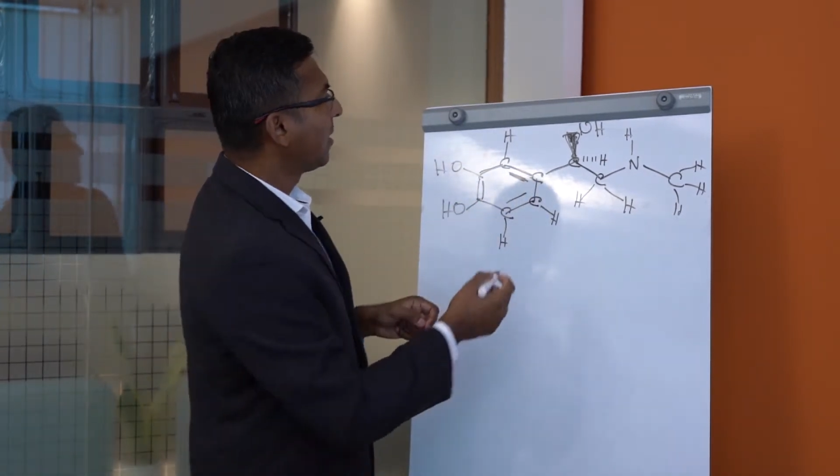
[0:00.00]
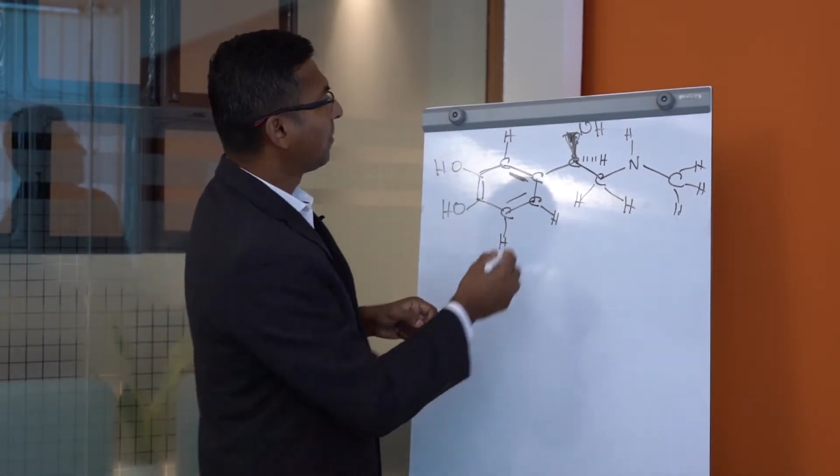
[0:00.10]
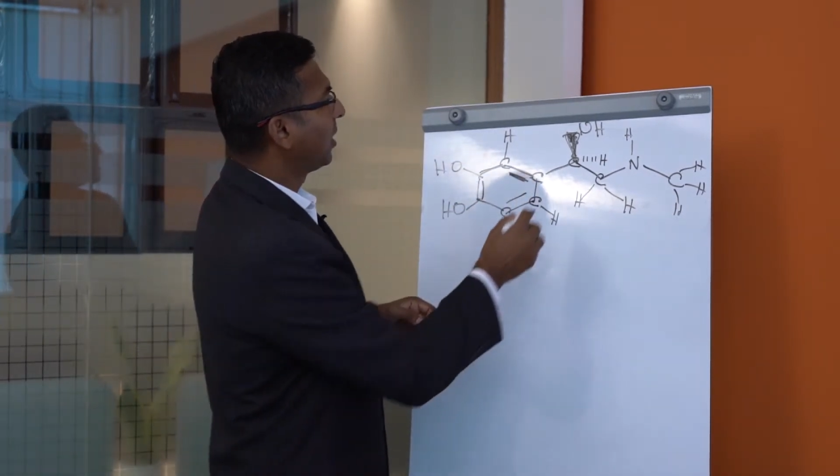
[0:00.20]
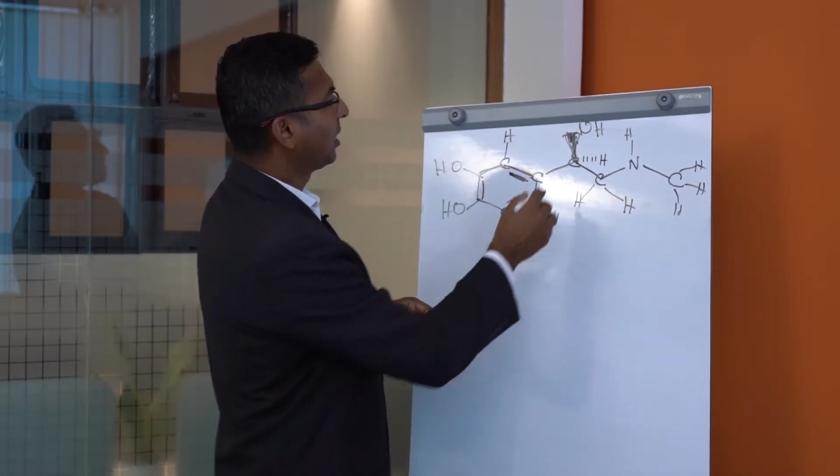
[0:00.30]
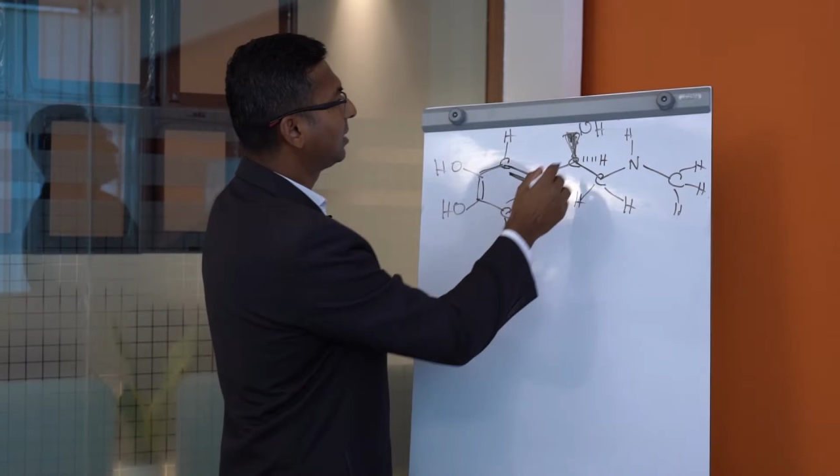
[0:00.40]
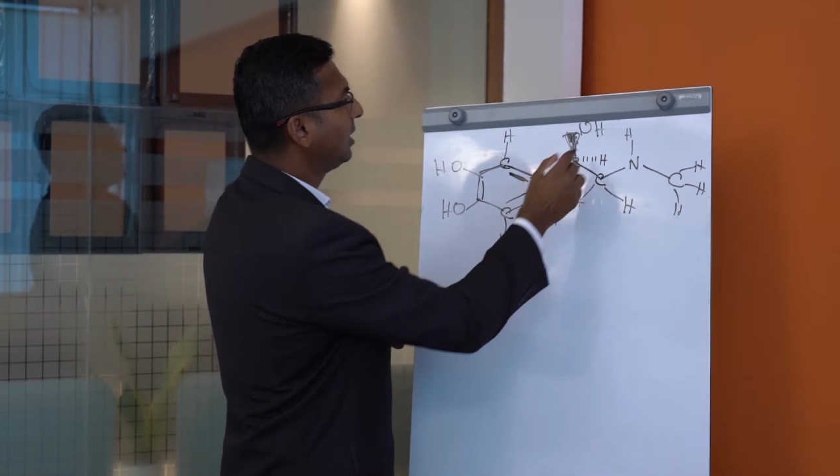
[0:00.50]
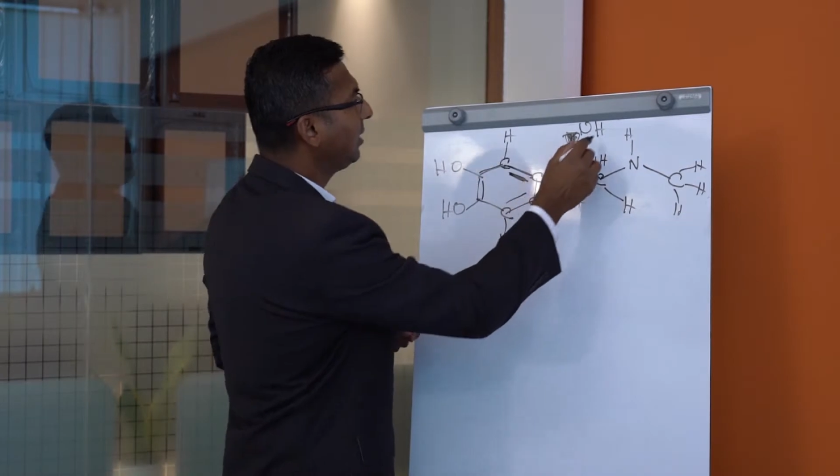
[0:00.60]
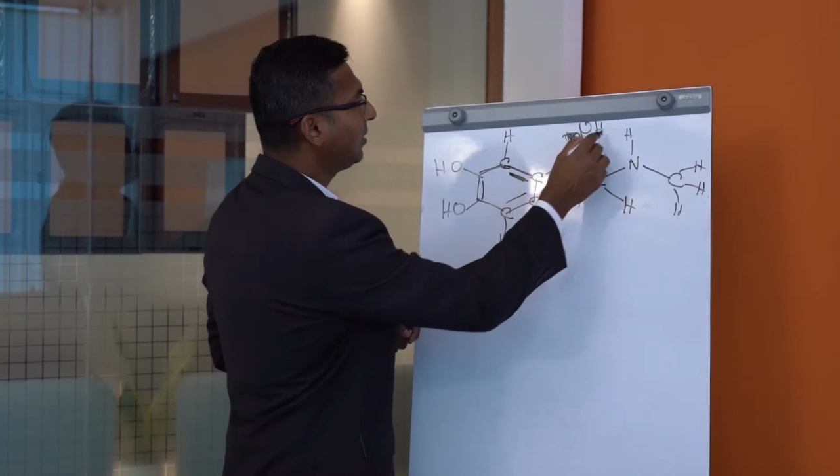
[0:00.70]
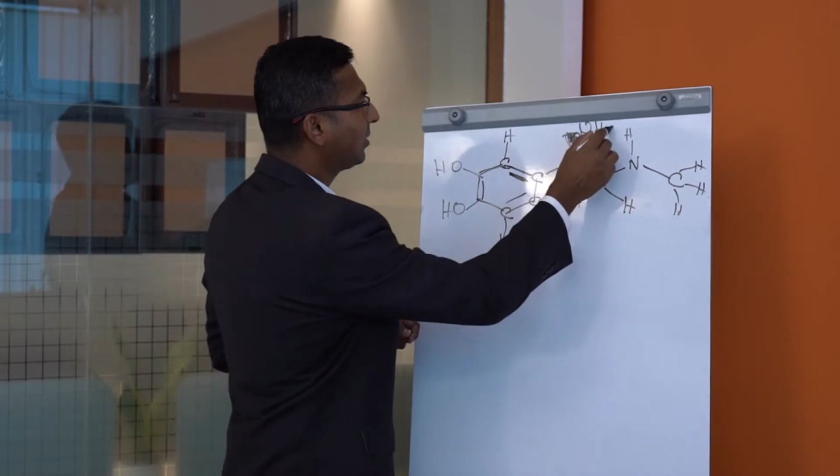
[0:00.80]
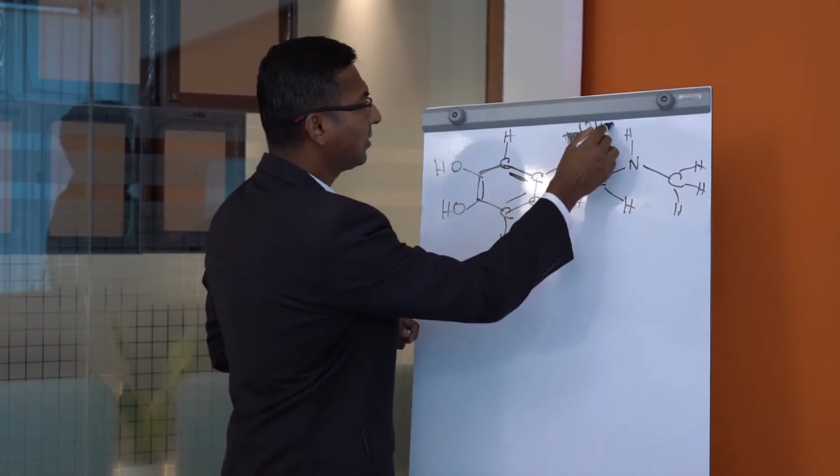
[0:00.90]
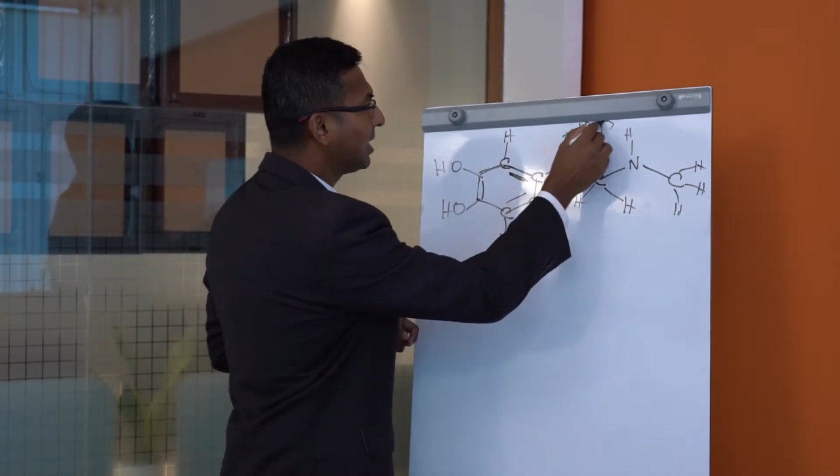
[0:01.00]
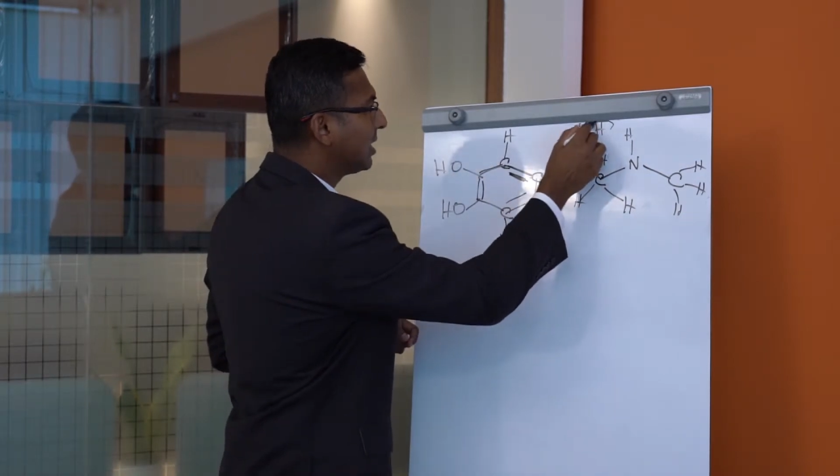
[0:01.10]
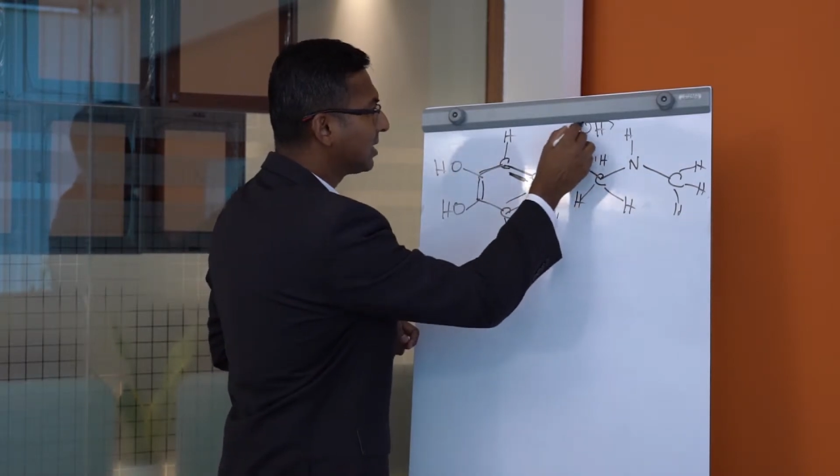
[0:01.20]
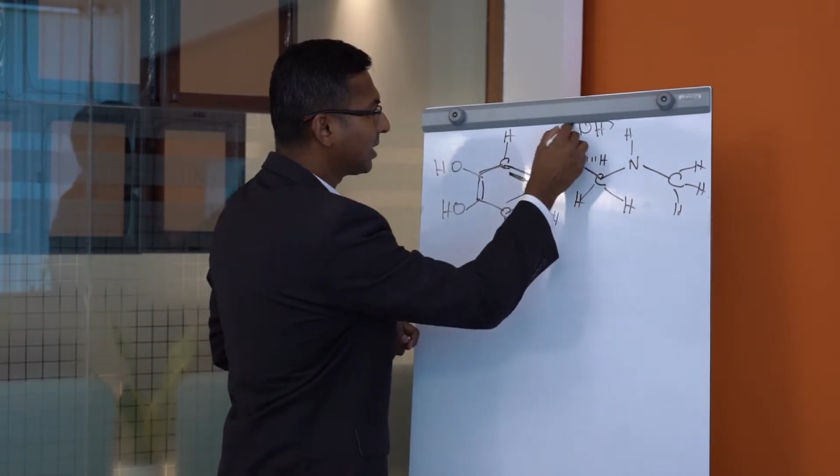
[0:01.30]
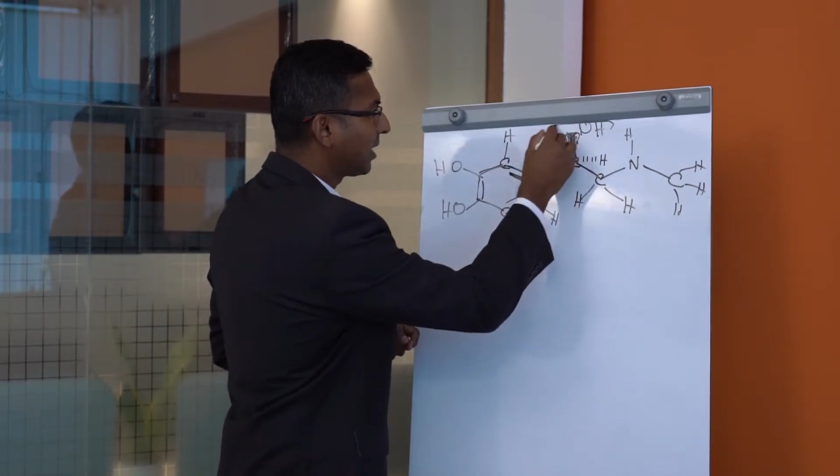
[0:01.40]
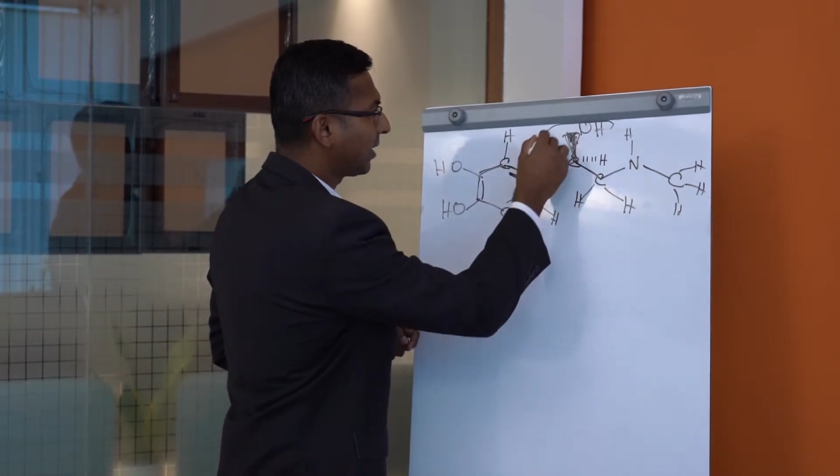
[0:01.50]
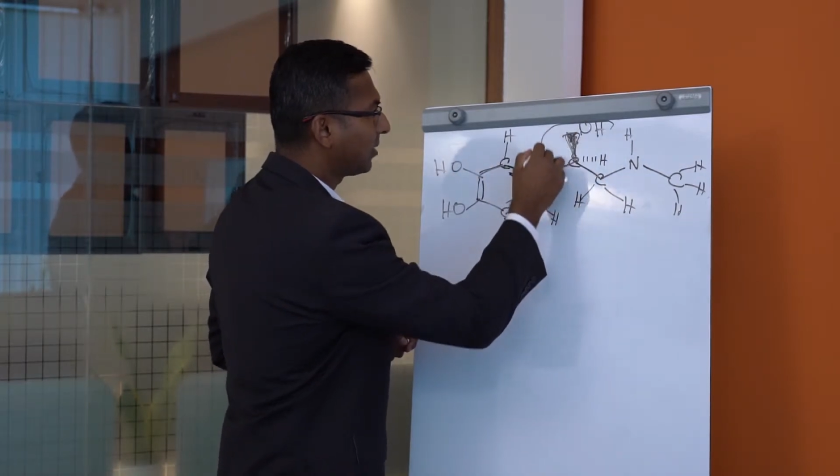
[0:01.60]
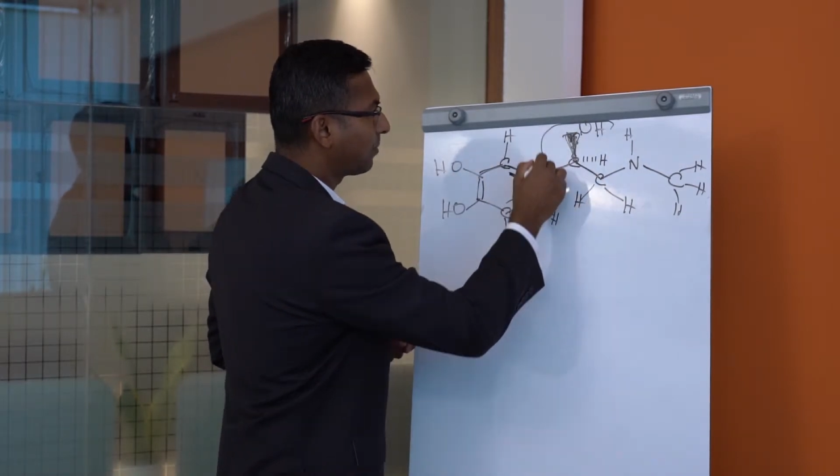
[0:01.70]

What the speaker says: but this center has a